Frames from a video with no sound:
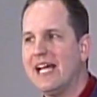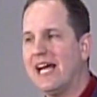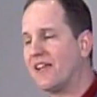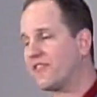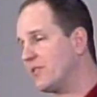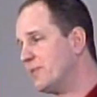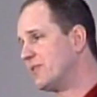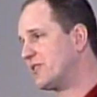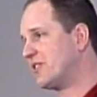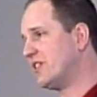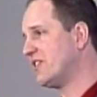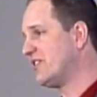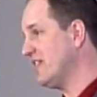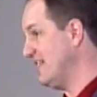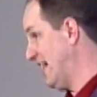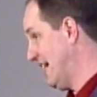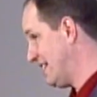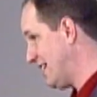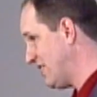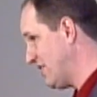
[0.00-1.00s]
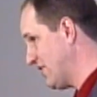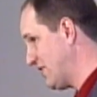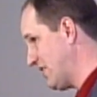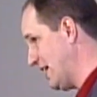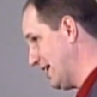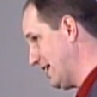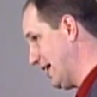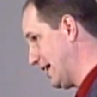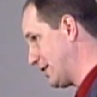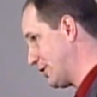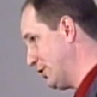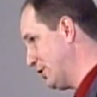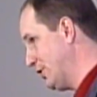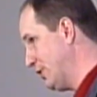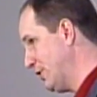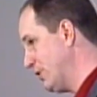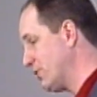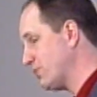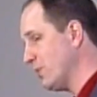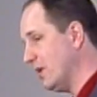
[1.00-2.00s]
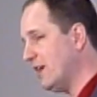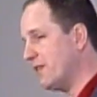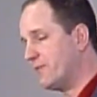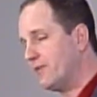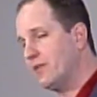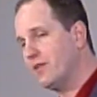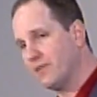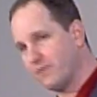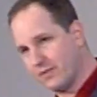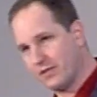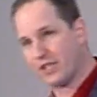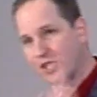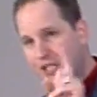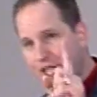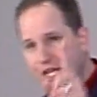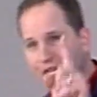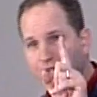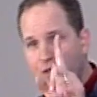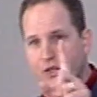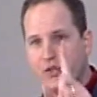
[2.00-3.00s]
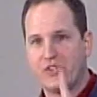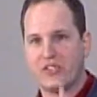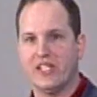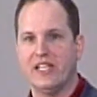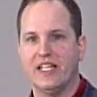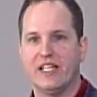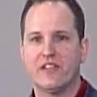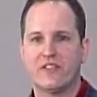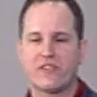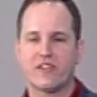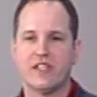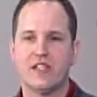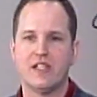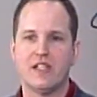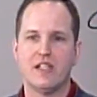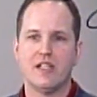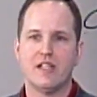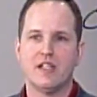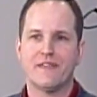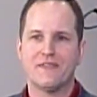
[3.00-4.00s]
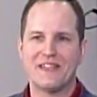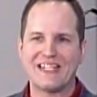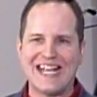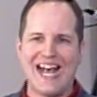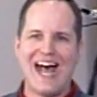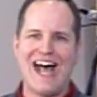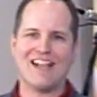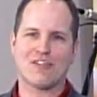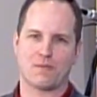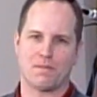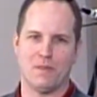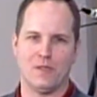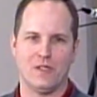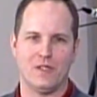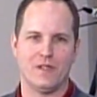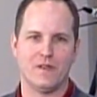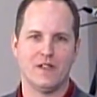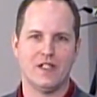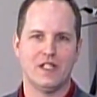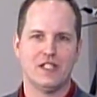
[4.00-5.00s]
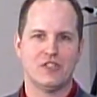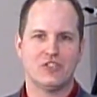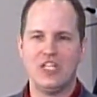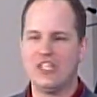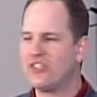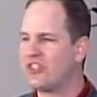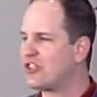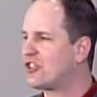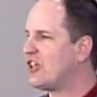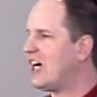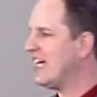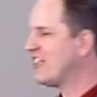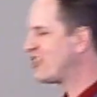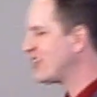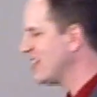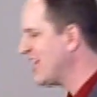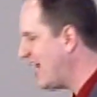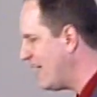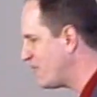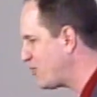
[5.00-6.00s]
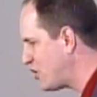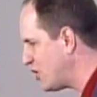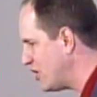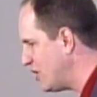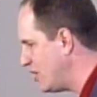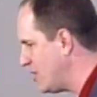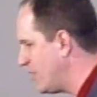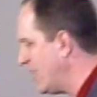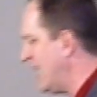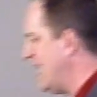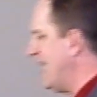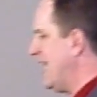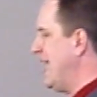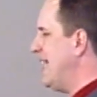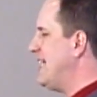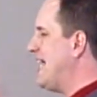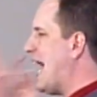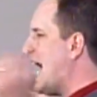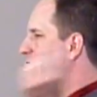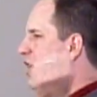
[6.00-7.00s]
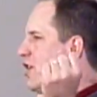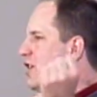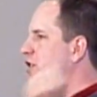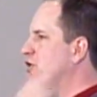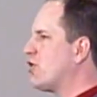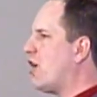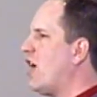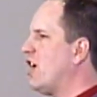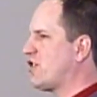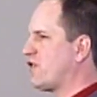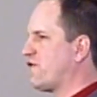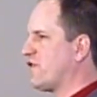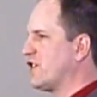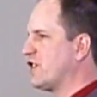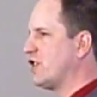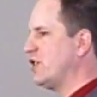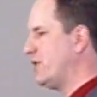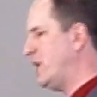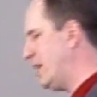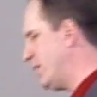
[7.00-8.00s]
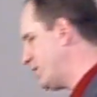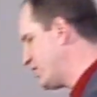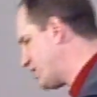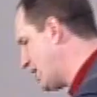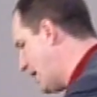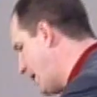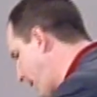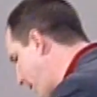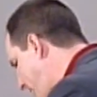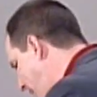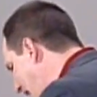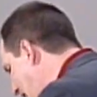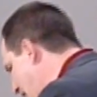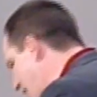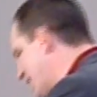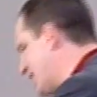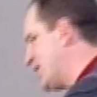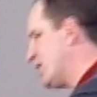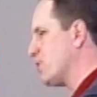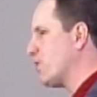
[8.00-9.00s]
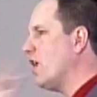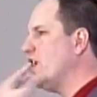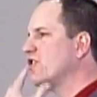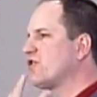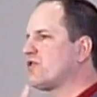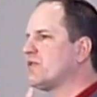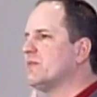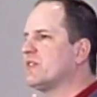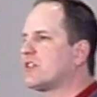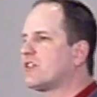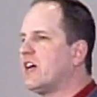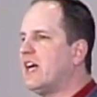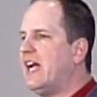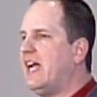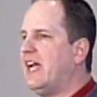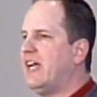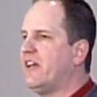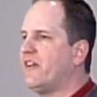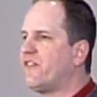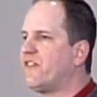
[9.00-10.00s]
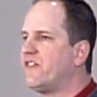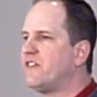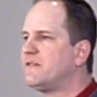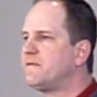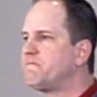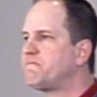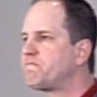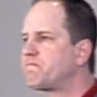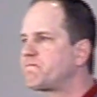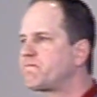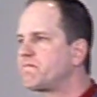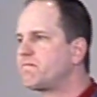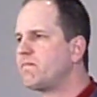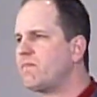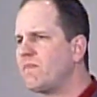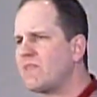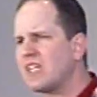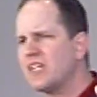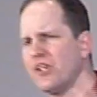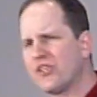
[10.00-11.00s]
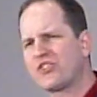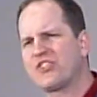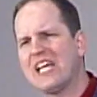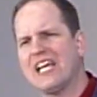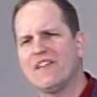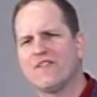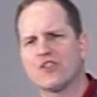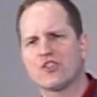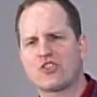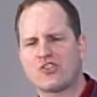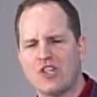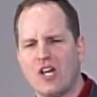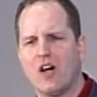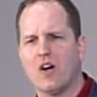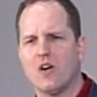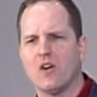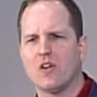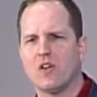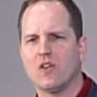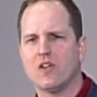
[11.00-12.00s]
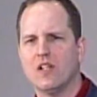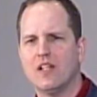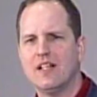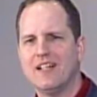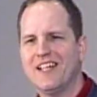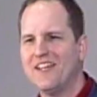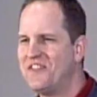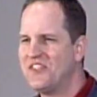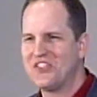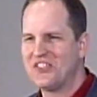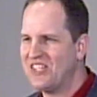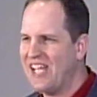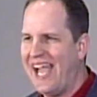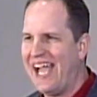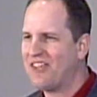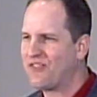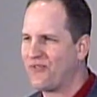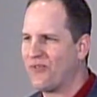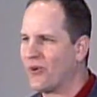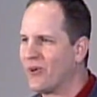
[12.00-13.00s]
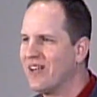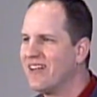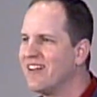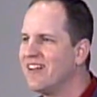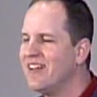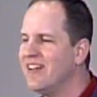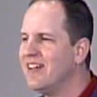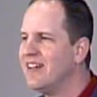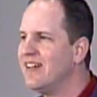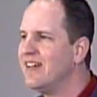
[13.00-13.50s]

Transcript: Now, someone's going to say, that doesn't sound like good news. Well, the good news is the gospel. Jesus Christ loves you he died on a cross for you. He was buried and he rose from the grave. He'll save your soul if you just ask for it.